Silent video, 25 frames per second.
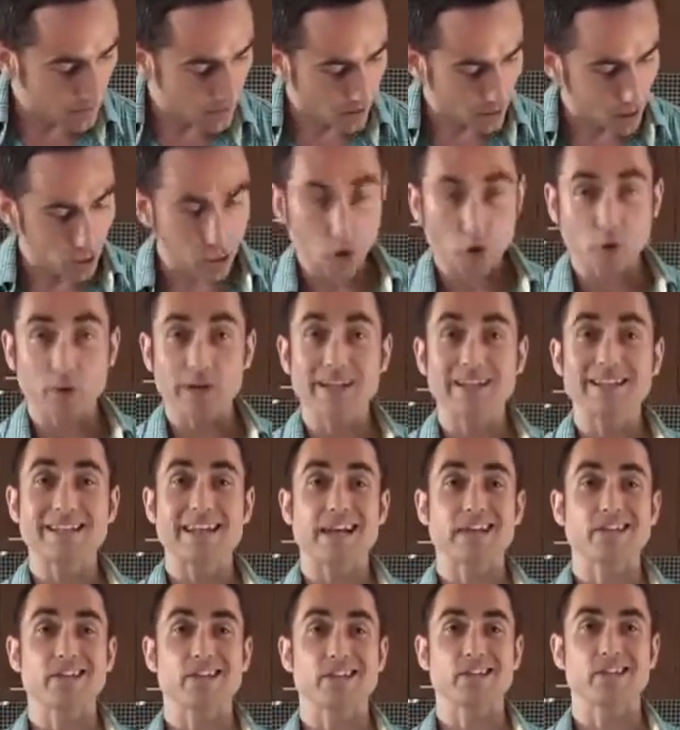a chlorine
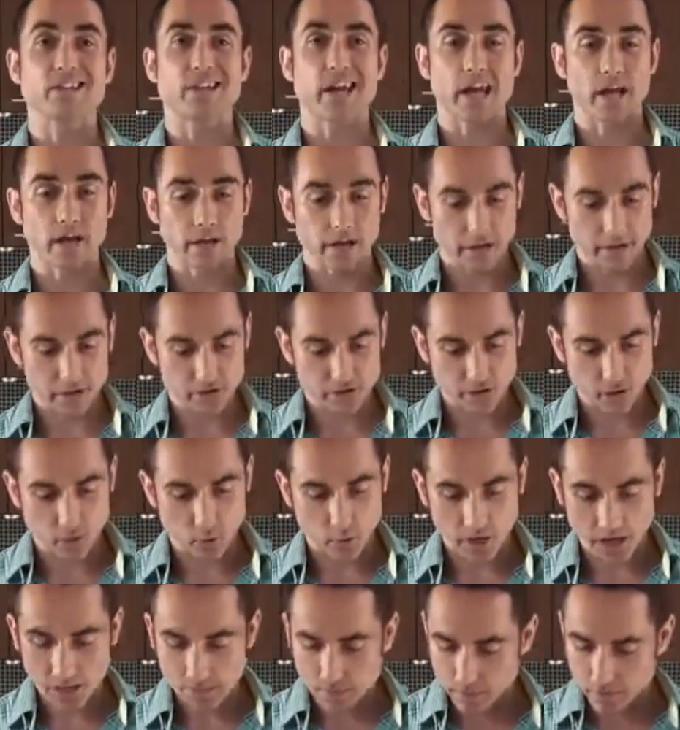testing scale here,
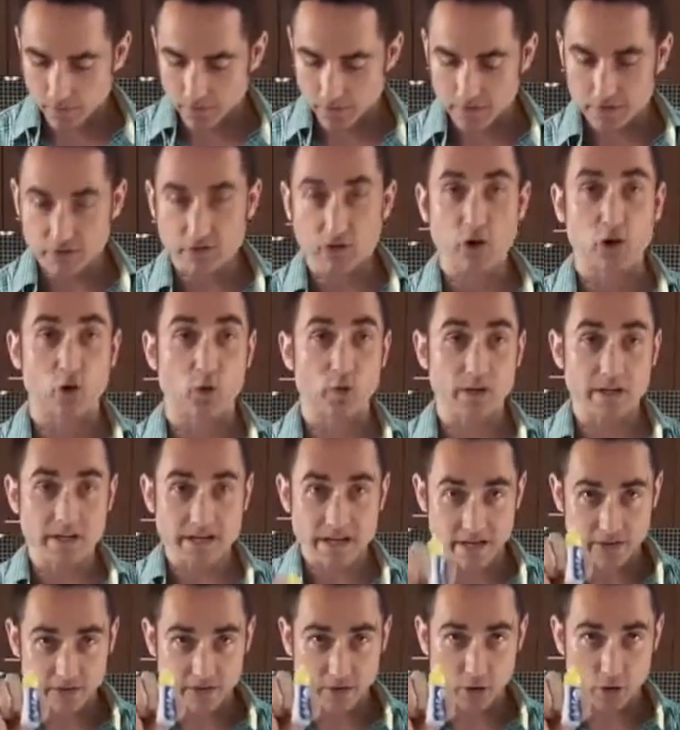so when I put these chlorine
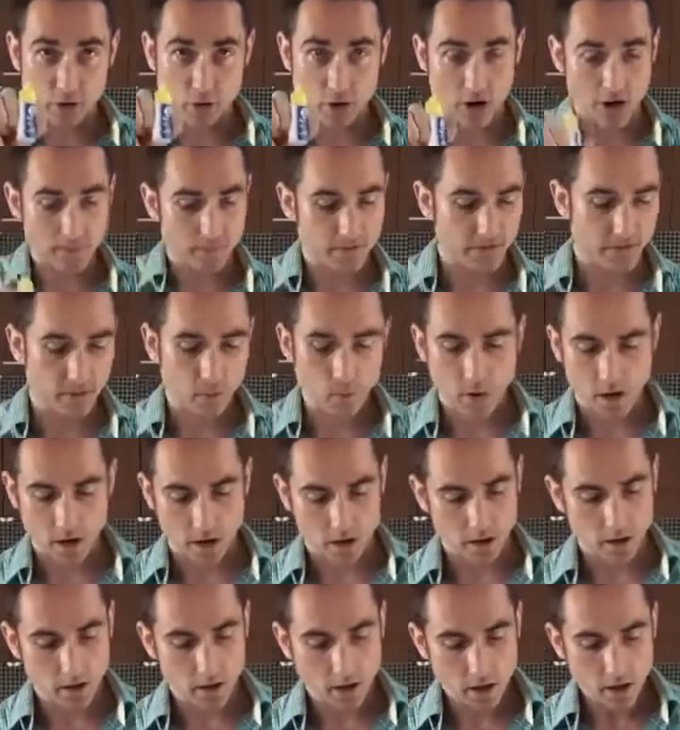testing drops in the
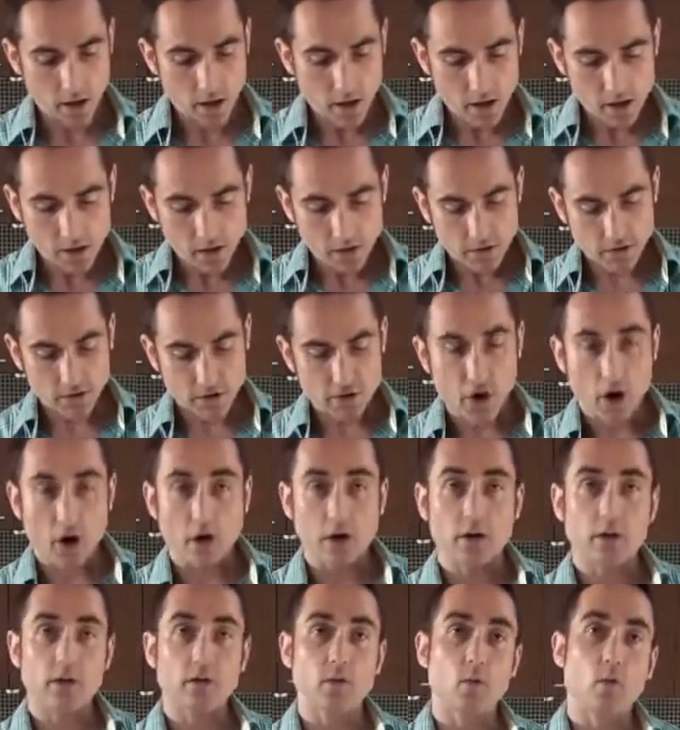water, the
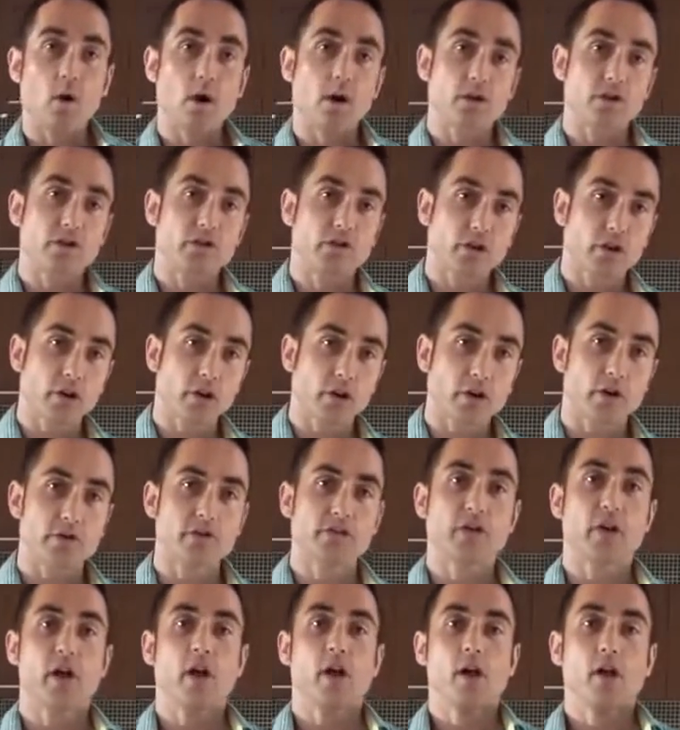darker the water
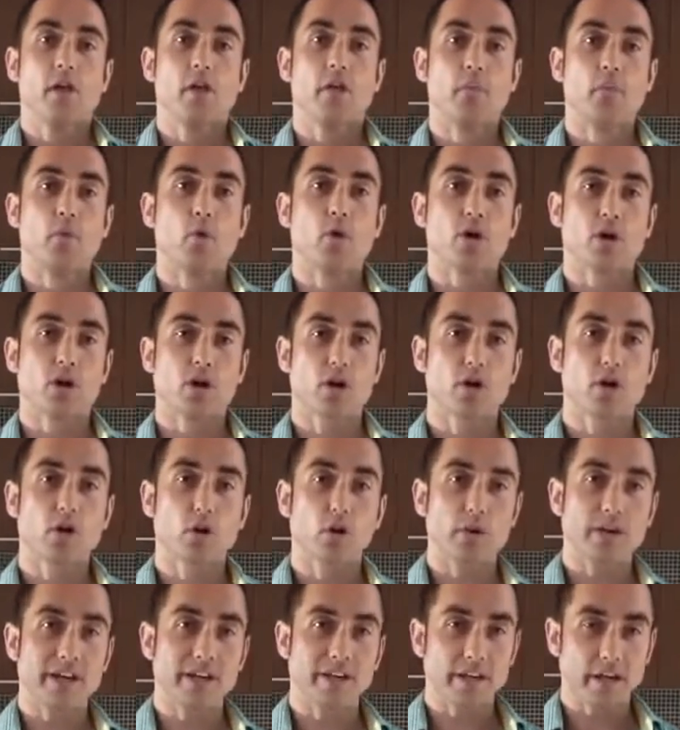turns, the more
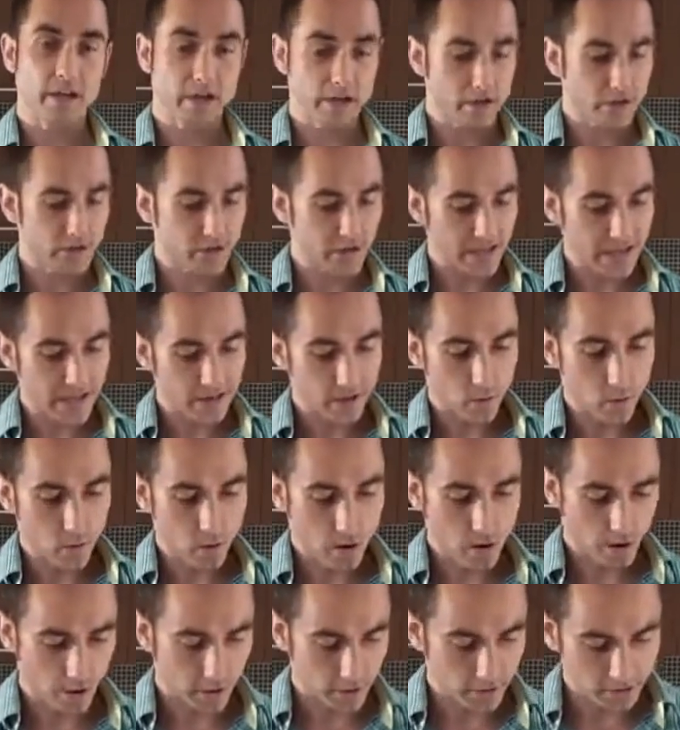chlorine there is in the
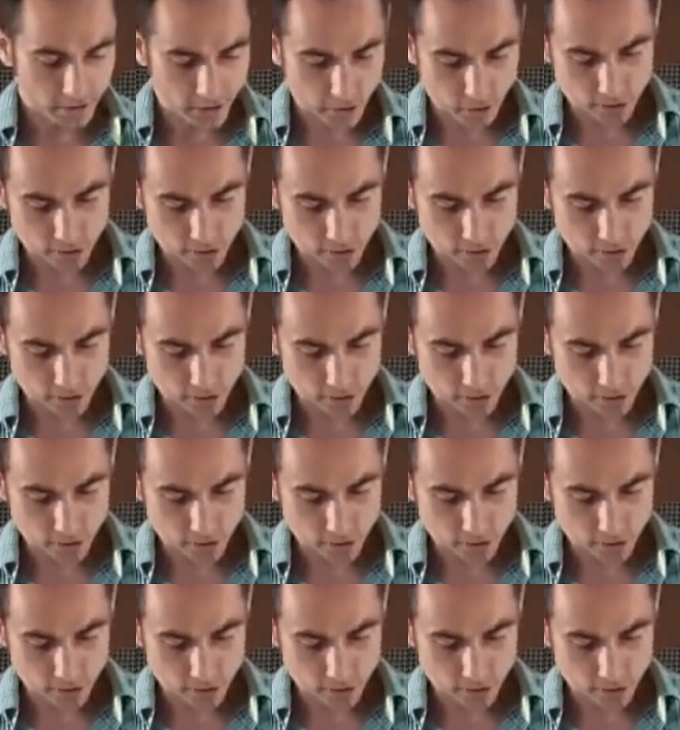water.